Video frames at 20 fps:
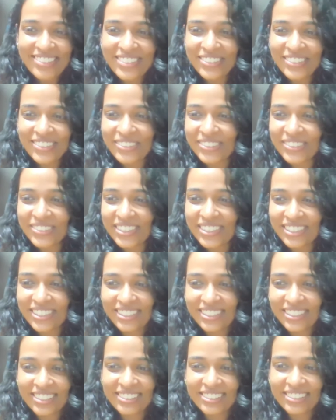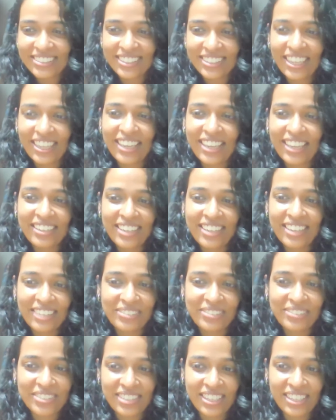So uh, again, I
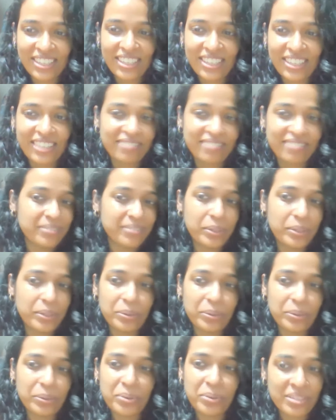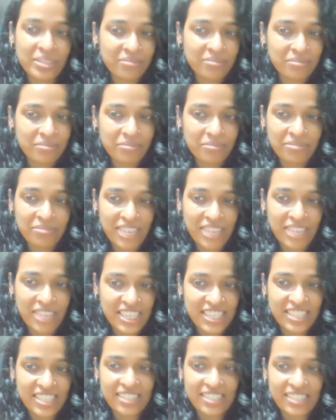would say low on
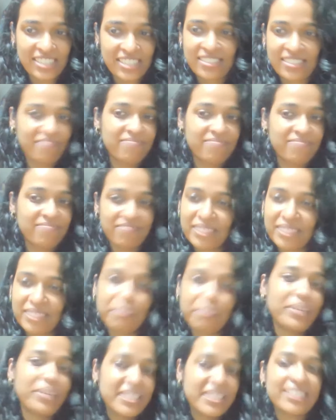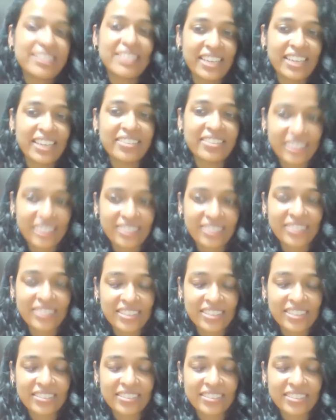fats, basic dietary
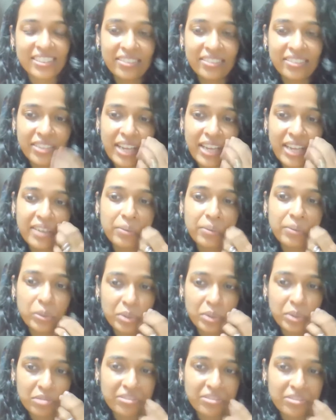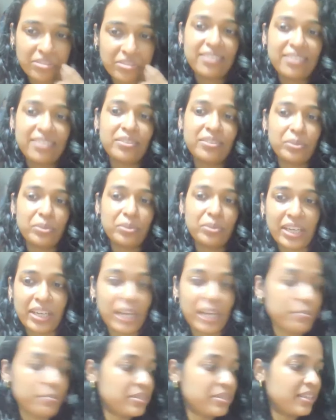advice, right? And low on fats, low on
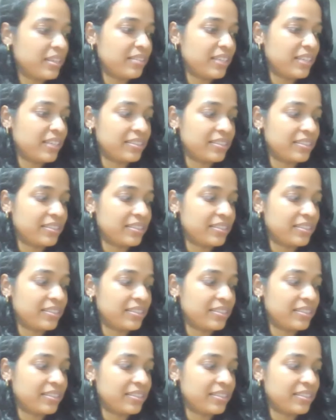carbs, uh,